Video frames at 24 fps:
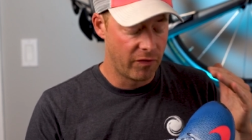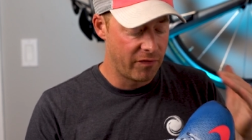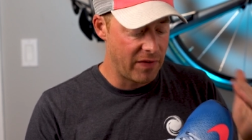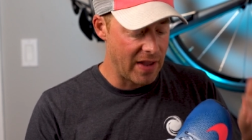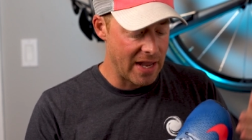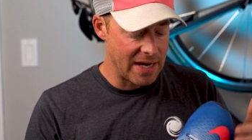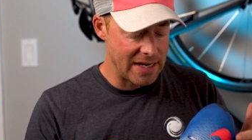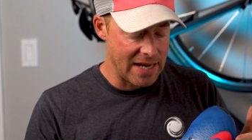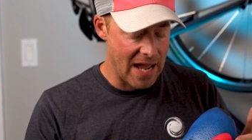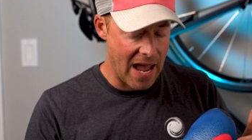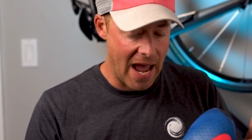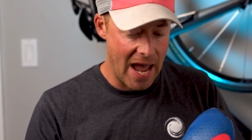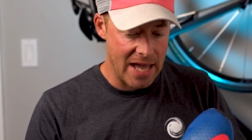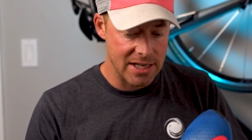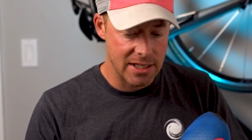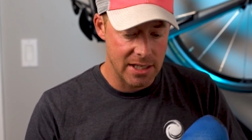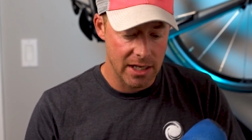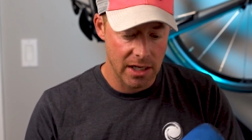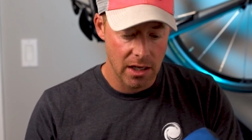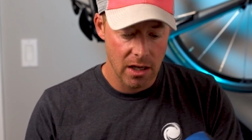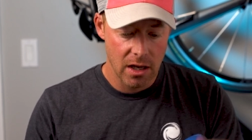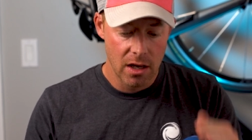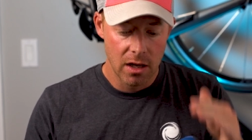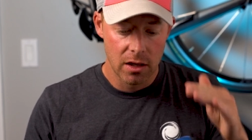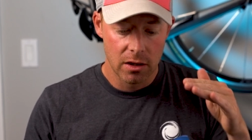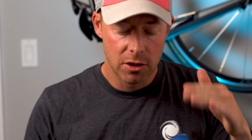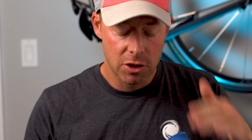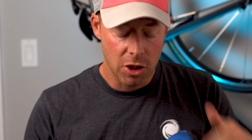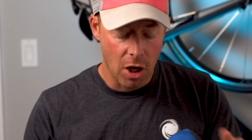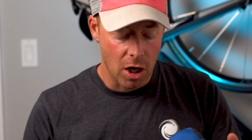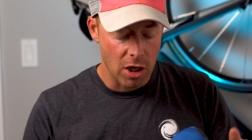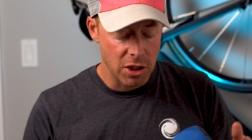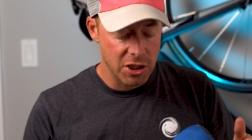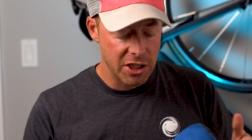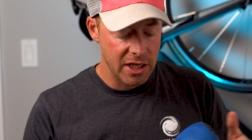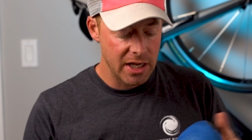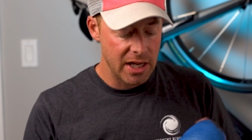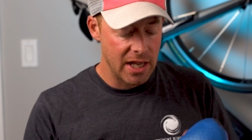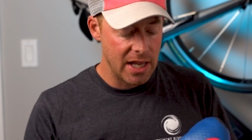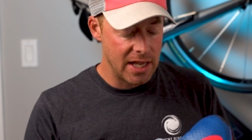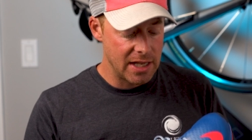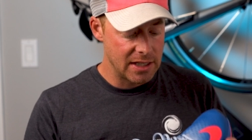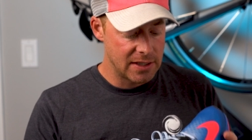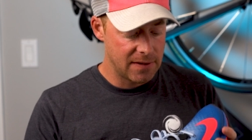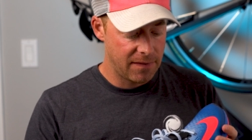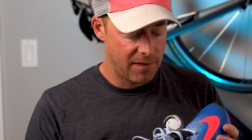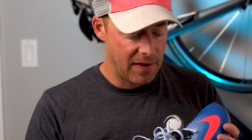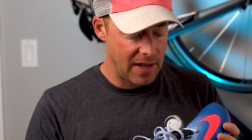fantastic. Charging
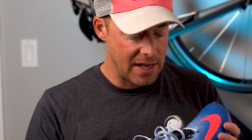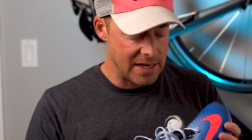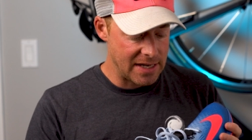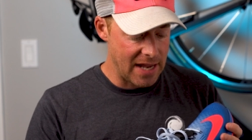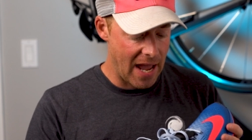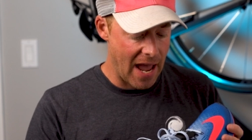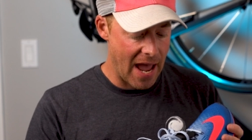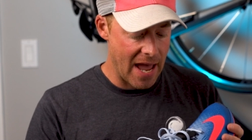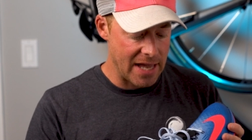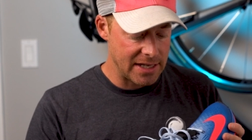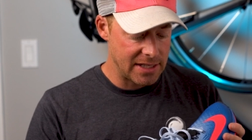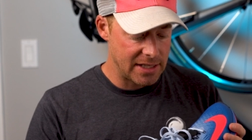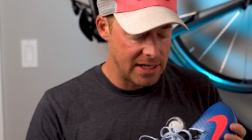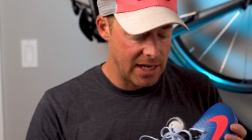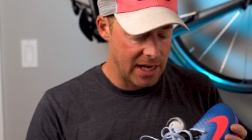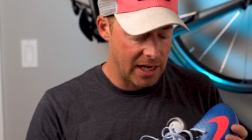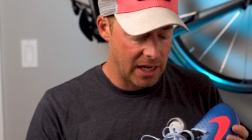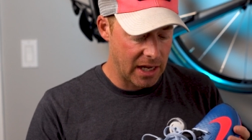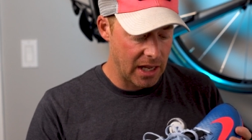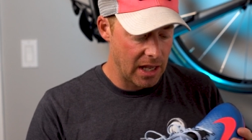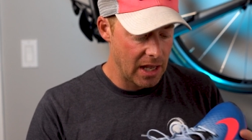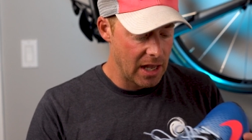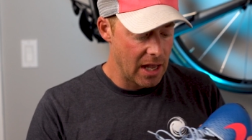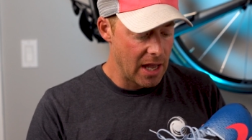is fantastic.